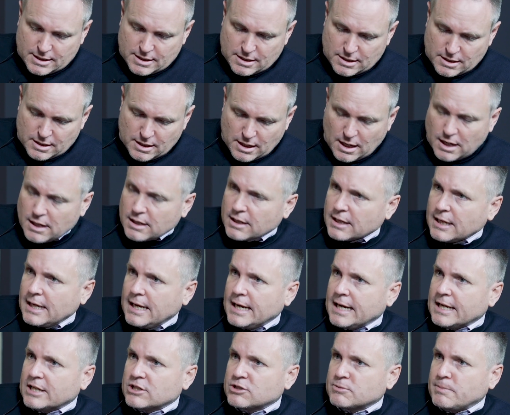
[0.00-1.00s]
luck
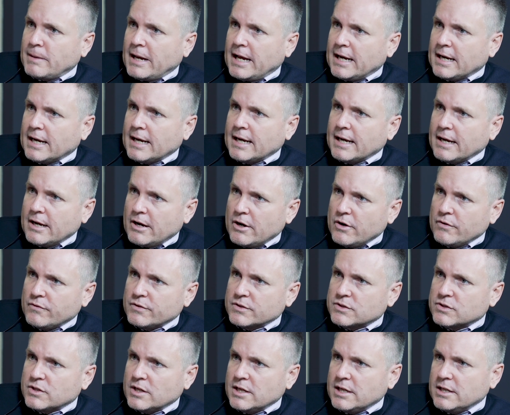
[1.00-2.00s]
in expanding
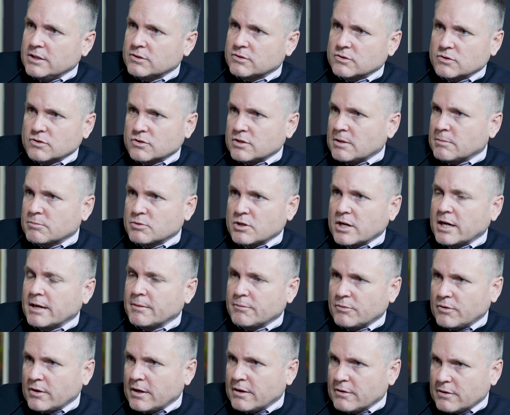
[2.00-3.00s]
overseas, and
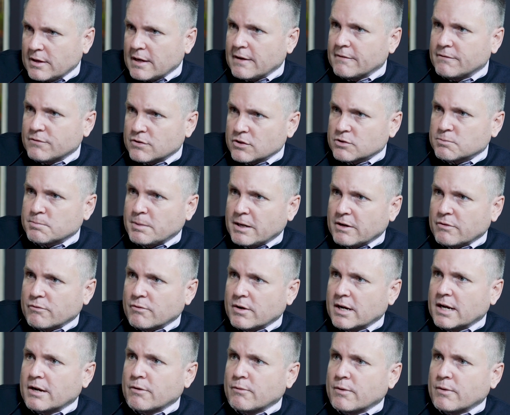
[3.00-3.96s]
sometimes they've just been really,